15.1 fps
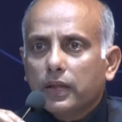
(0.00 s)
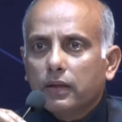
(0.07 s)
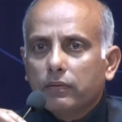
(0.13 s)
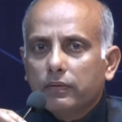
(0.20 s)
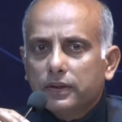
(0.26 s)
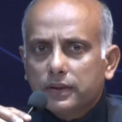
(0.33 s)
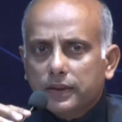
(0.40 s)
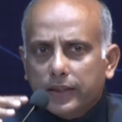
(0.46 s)
deal
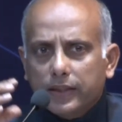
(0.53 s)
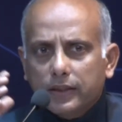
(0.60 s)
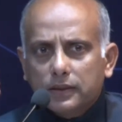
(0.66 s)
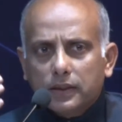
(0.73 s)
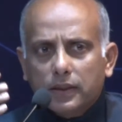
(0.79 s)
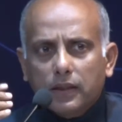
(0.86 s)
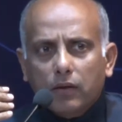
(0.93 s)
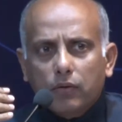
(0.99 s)
with
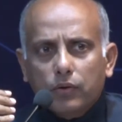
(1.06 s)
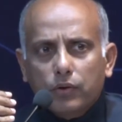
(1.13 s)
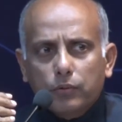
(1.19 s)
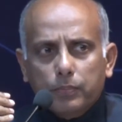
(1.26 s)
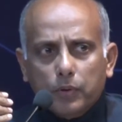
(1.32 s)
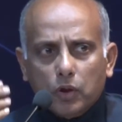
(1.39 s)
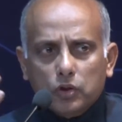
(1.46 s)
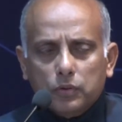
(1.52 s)
change and how do you
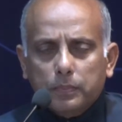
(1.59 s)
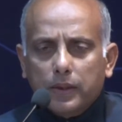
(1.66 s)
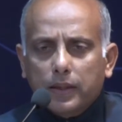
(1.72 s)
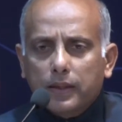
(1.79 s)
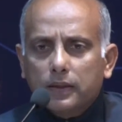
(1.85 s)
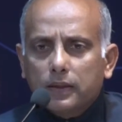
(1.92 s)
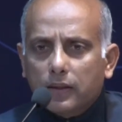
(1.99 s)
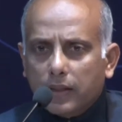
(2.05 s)
prosper
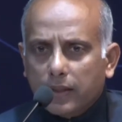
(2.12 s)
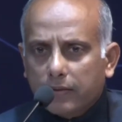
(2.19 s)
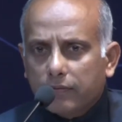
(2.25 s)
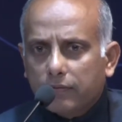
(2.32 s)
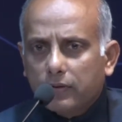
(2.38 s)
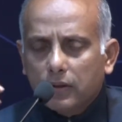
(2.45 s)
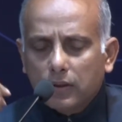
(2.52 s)
and thrive.